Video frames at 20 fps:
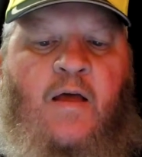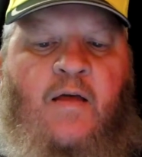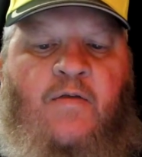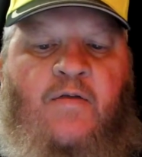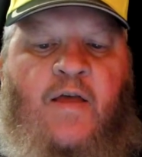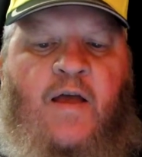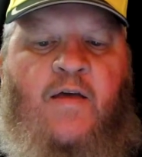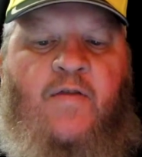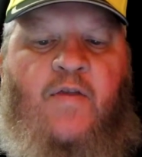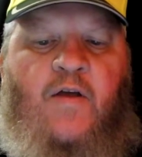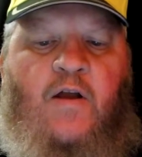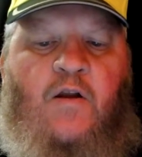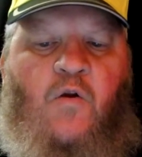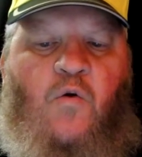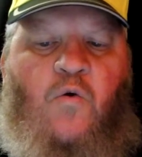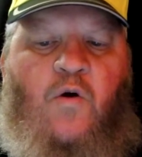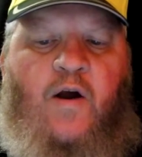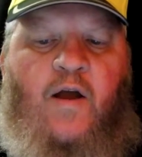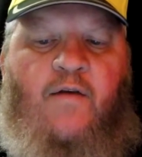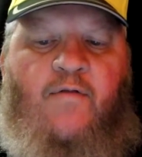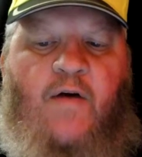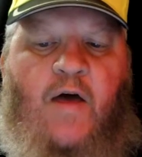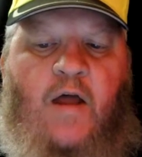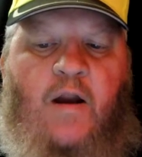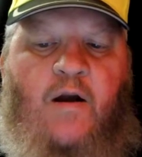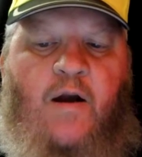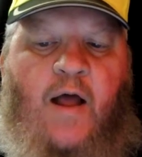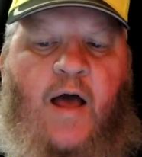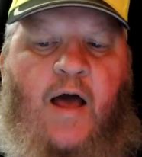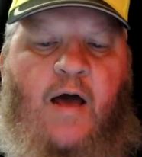Then the glory of
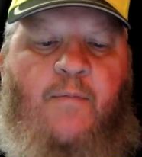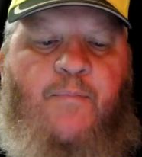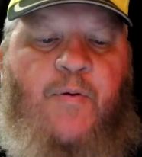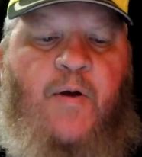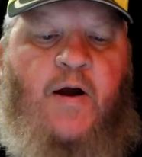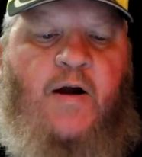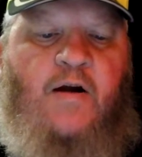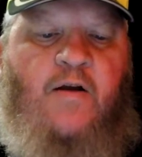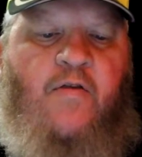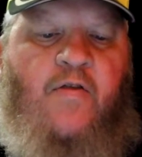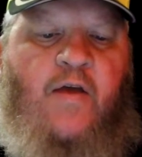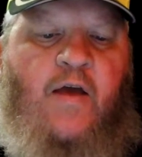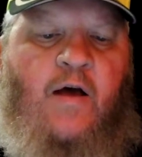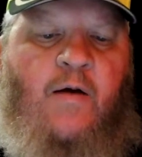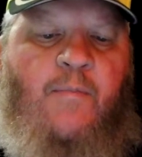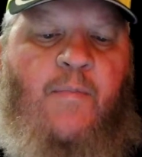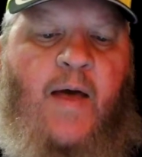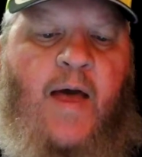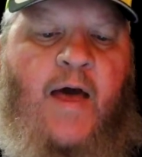Adonai appeared to them.